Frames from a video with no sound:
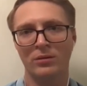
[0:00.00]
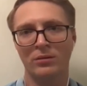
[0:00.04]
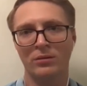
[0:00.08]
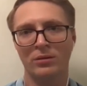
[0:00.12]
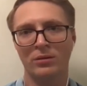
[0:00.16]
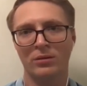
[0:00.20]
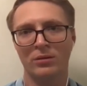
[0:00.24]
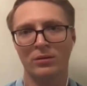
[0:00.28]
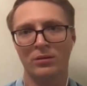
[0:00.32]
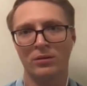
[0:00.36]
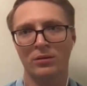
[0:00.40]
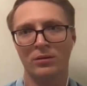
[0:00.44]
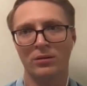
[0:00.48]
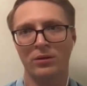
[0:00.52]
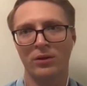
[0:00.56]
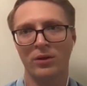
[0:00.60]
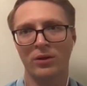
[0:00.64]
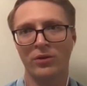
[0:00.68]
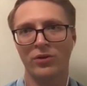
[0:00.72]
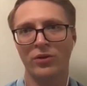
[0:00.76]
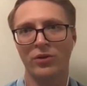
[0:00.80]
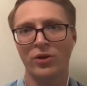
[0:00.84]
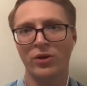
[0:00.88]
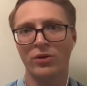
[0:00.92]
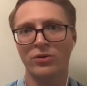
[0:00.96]

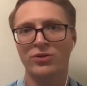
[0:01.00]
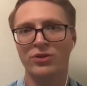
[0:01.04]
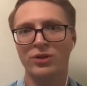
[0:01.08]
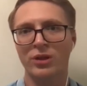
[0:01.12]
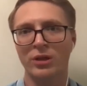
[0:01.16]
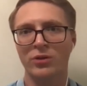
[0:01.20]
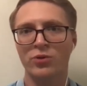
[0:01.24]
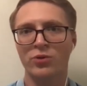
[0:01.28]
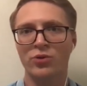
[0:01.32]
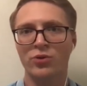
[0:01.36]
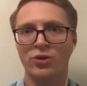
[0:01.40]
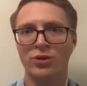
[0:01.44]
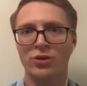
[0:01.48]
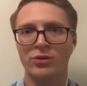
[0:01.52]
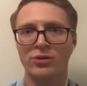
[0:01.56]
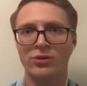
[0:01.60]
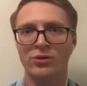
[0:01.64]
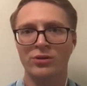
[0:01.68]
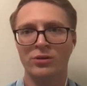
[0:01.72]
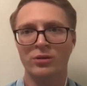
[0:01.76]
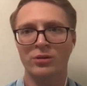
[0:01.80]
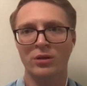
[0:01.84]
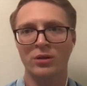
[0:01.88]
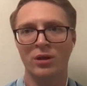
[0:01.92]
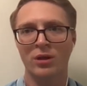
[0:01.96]
their
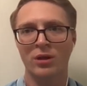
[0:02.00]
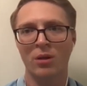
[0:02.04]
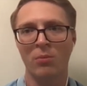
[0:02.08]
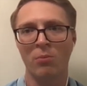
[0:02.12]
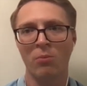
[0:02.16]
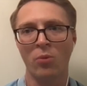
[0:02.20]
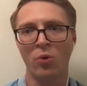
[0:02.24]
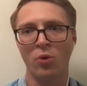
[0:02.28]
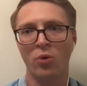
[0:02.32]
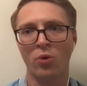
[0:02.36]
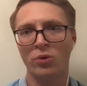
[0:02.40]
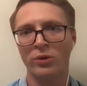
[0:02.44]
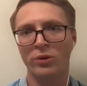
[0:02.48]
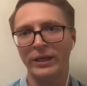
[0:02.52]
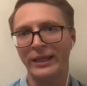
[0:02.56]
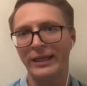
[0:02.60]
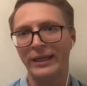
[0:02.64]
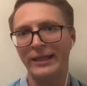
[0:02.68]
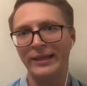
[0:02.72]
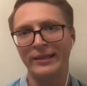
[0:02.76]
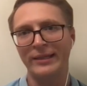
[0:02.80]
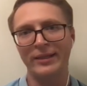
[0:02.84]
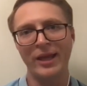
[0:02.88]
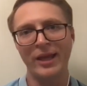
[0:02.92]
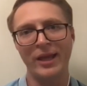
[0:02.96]
solutions more
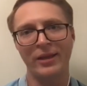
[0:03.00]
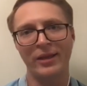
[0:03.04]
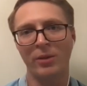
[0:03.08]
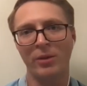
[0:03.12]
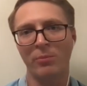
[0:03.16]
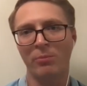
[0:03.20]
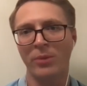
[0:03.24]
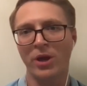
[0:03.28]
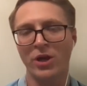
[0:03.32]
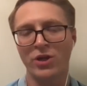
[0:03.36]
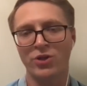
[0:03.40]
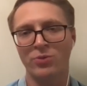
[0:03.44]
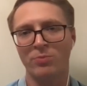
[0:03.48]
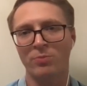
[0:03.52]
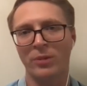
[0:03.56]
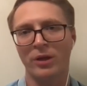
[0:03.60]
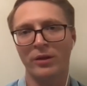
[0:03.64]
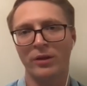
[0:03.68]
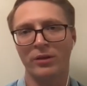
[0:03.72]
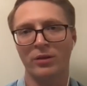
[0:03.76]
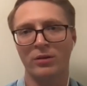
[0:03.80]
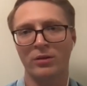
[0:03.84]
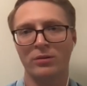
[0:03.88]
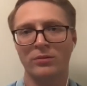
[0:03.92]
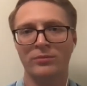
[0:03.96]
in data mesh
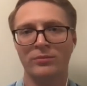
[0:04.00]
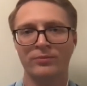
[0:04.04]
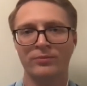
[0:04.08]
manner.